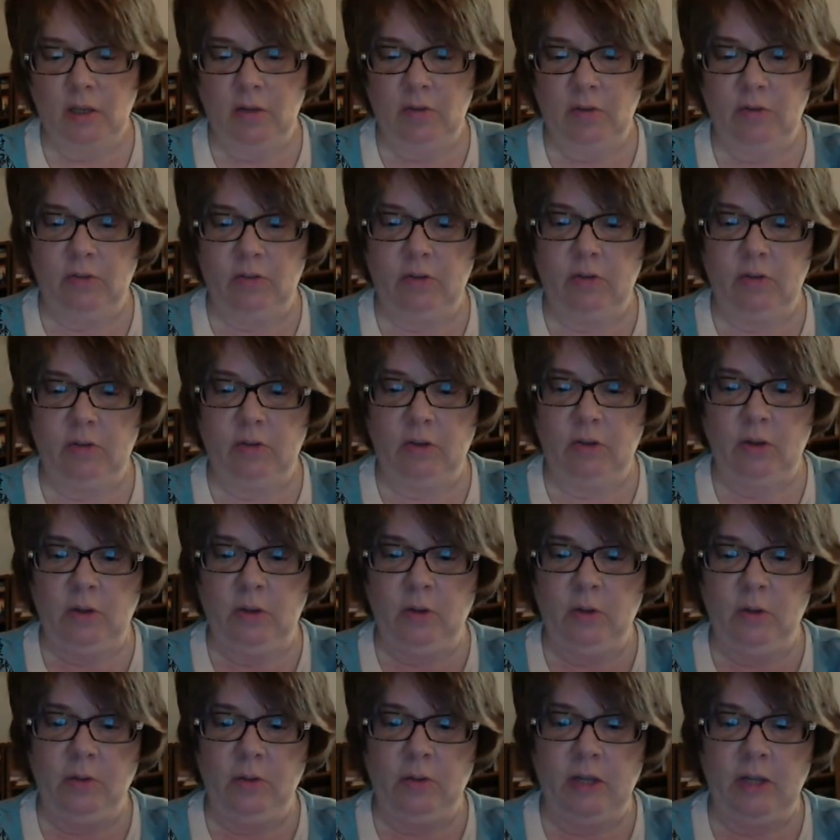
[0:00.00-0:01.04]

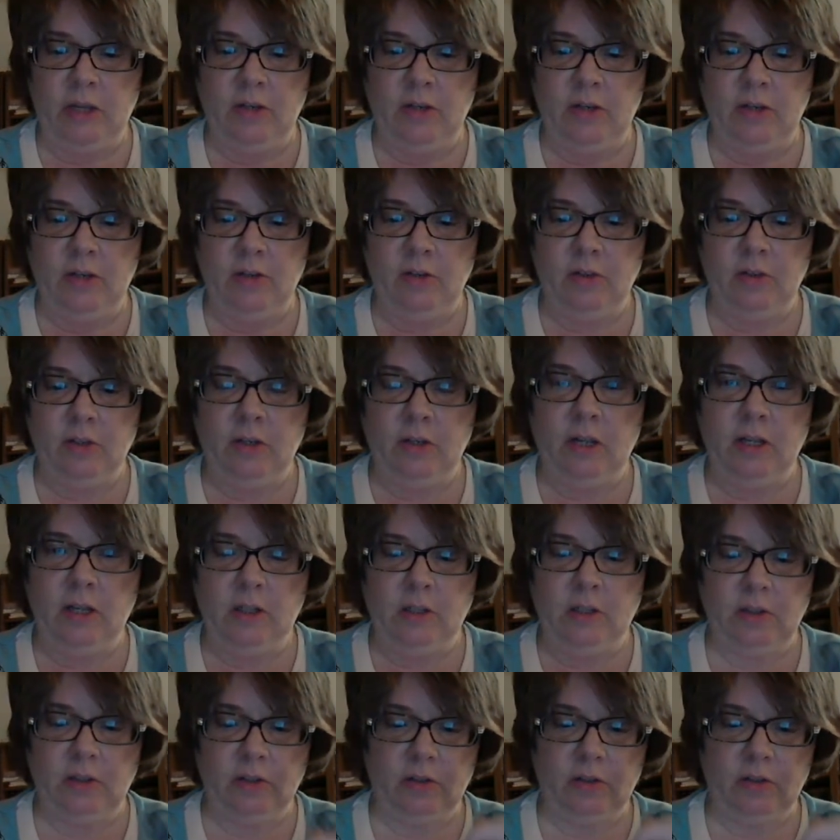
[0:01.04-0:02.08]
So that is the
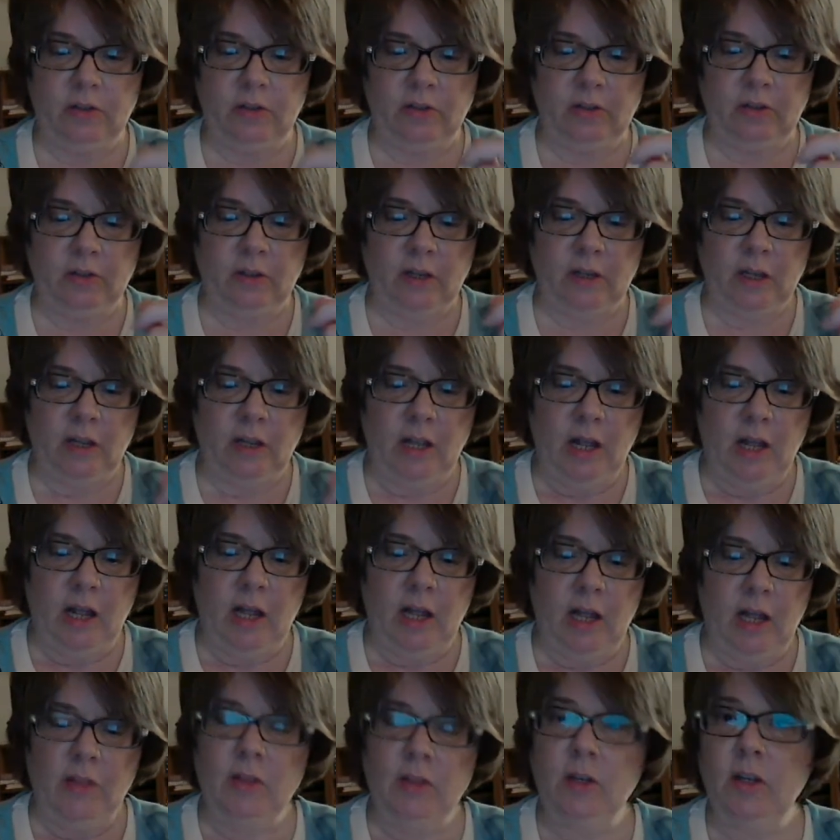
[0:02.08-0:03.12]
necklace.
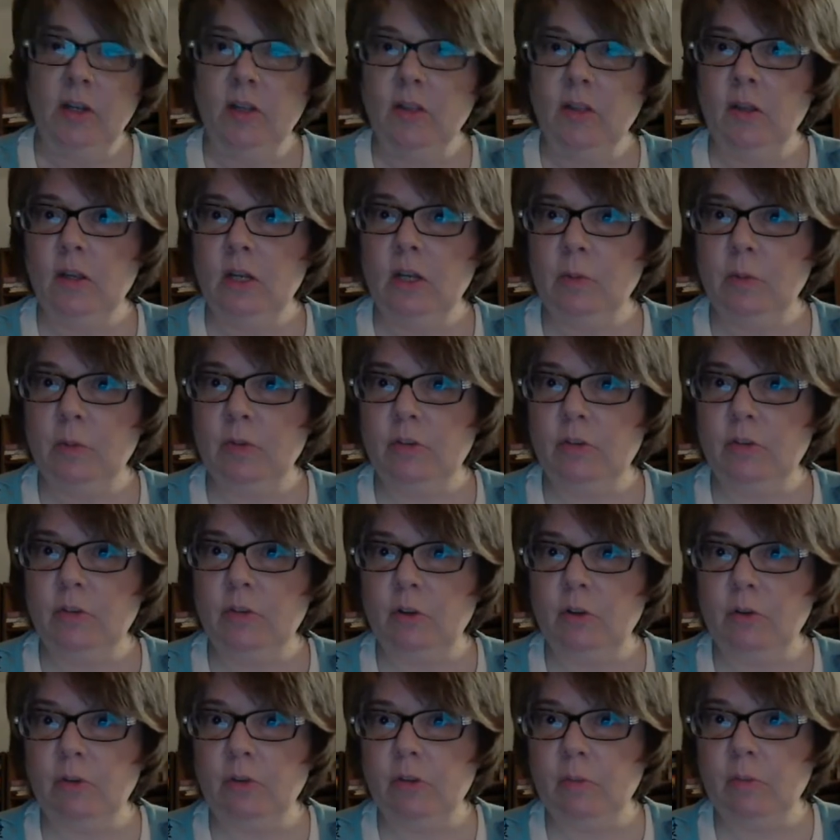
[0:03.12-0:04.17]
And then I thought I would
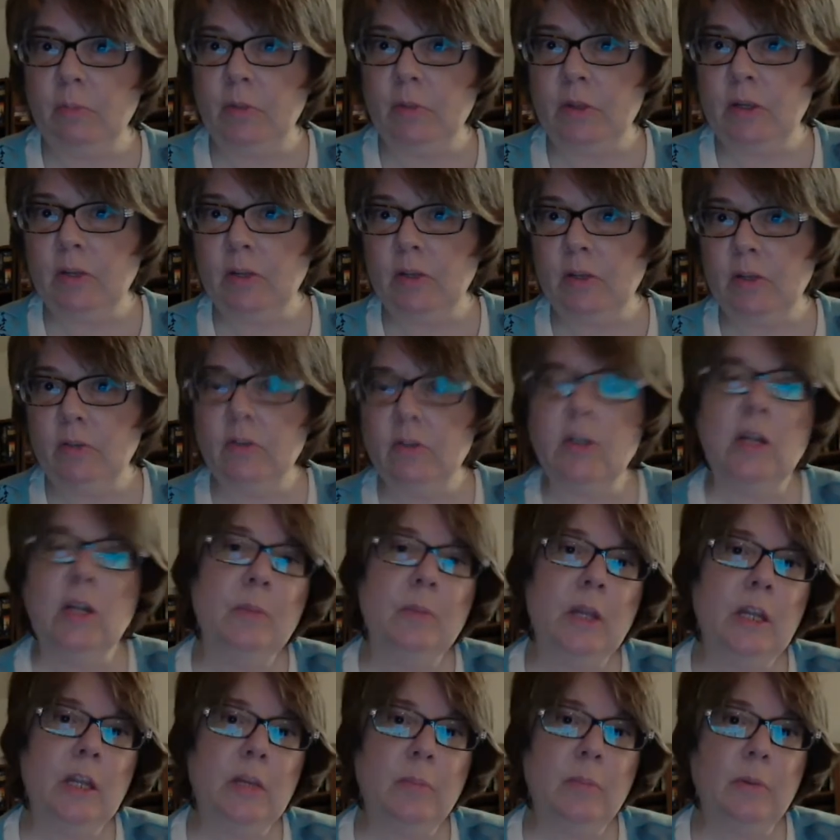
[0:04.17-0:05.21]
show some things that I
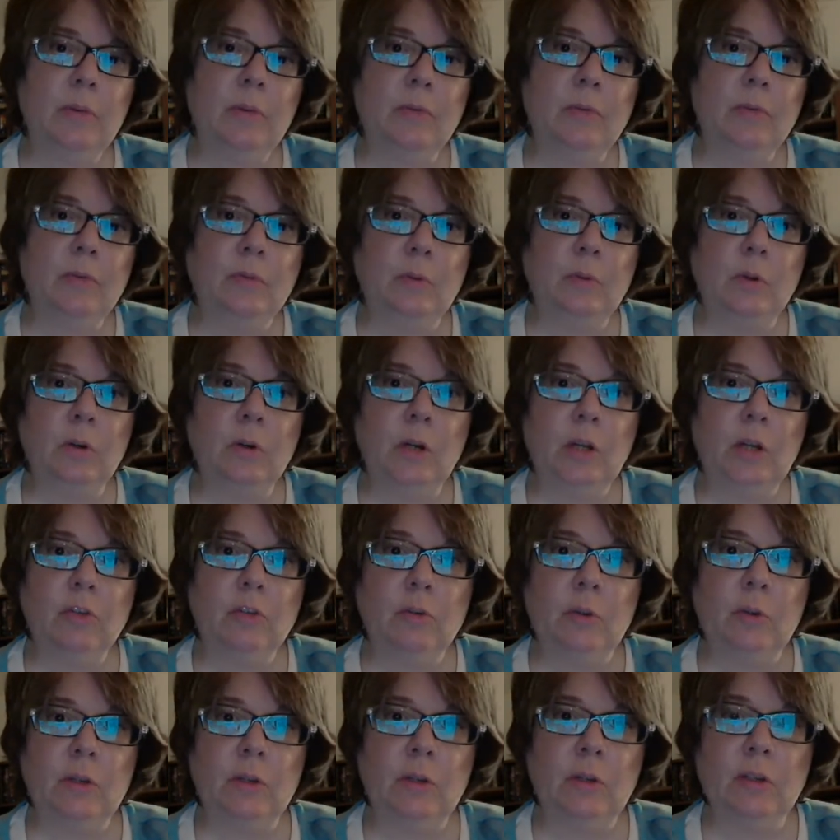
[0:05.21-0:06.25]
made before I
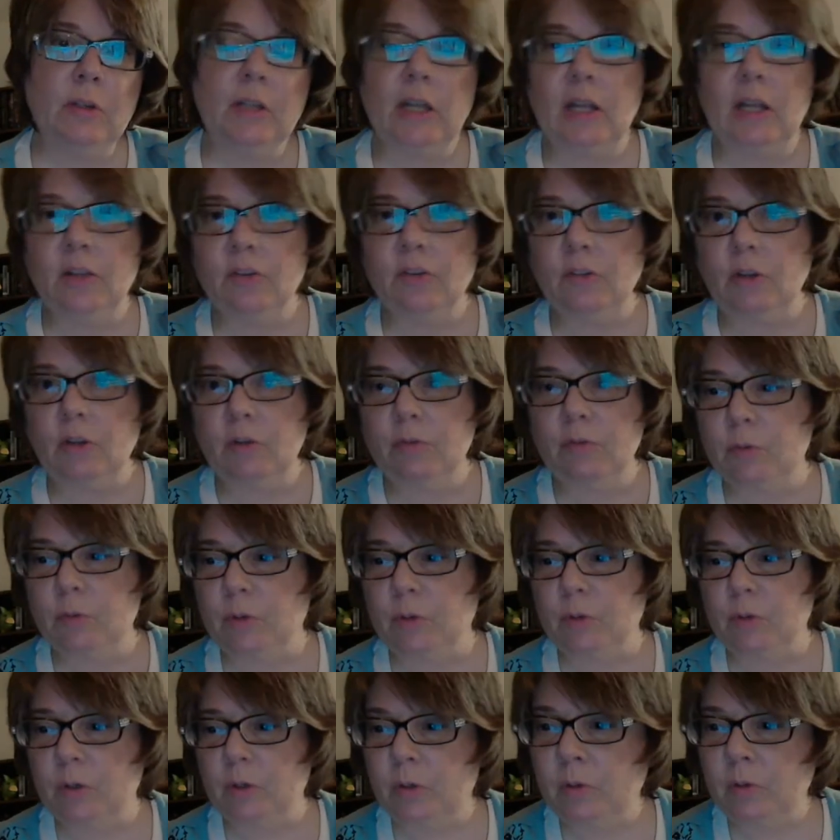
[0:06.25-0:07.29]
joined Cast Off
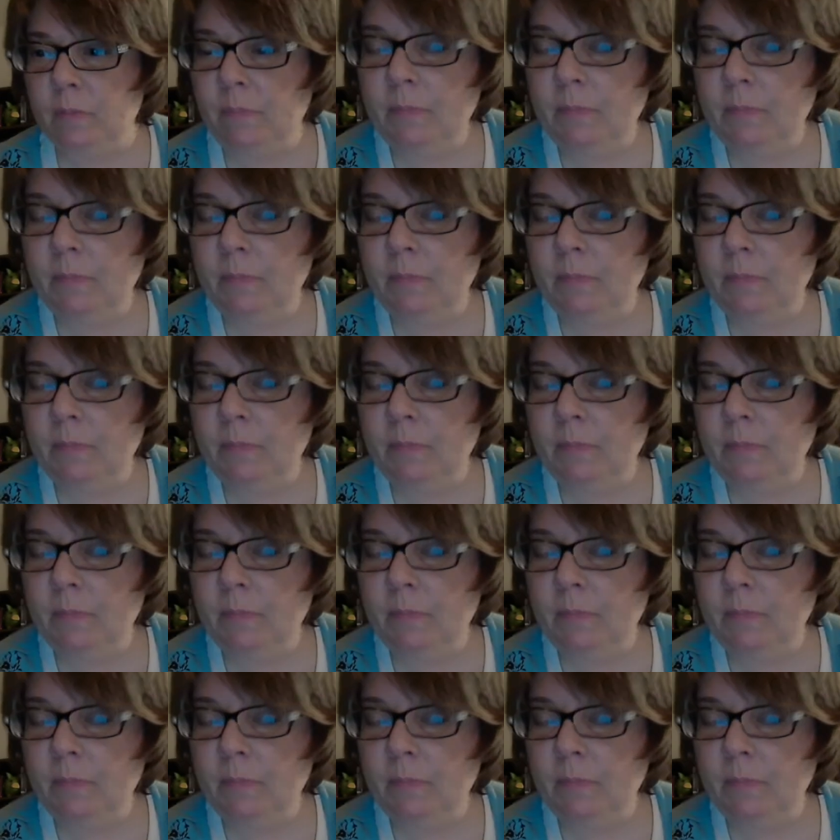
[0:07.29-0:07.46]
Crew.